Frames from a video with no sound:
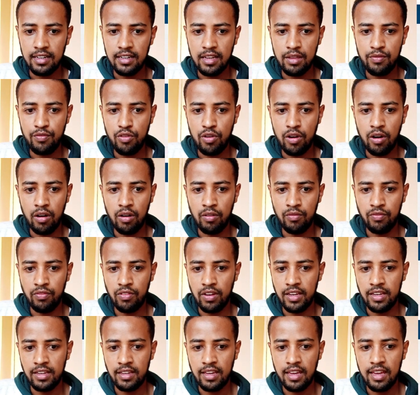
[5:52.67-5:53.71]
if you have
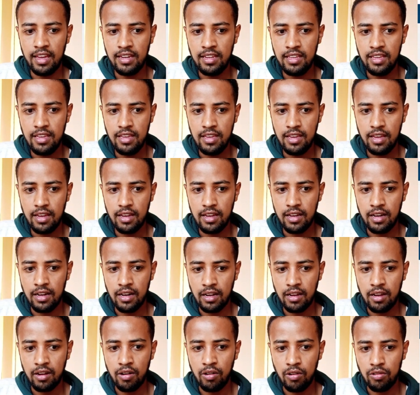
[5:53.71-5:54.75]
like any
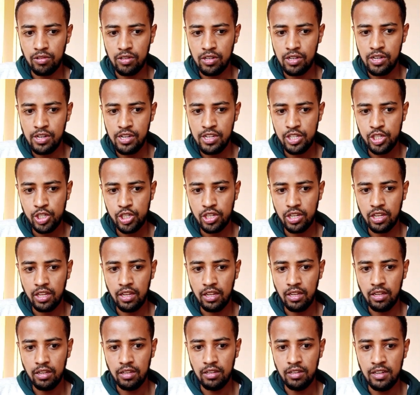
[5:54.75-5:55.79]

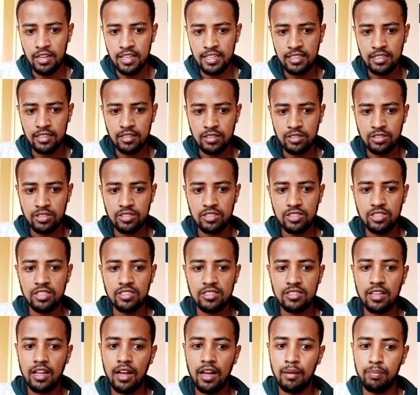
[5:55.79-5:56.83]
conditional letters,
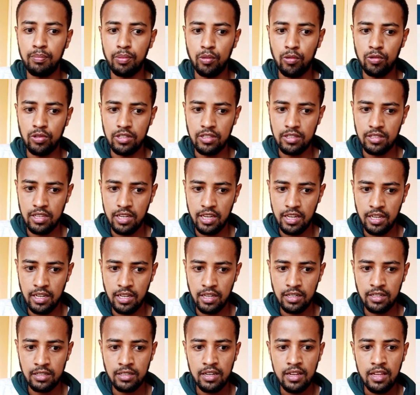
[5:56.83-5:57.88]
just upload it
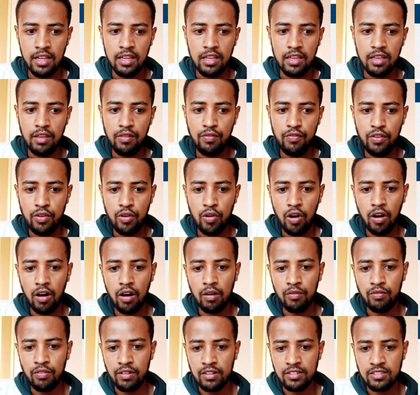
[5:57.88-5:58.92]
here. If you
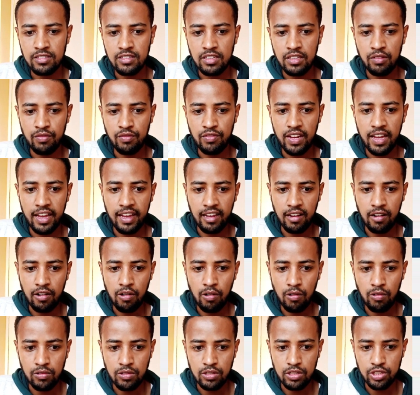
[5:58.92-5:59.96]
have received a
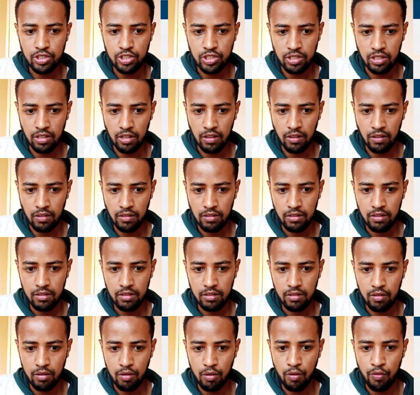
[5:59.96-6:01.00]
conditional
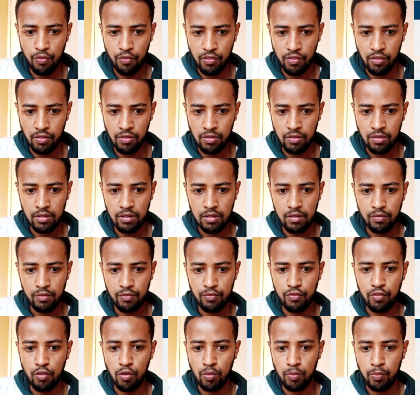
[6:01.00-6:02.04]
offer
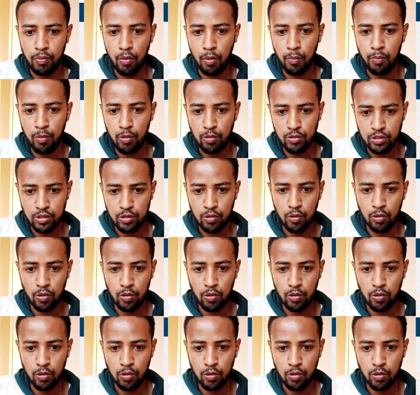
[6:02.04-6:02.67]
for proposed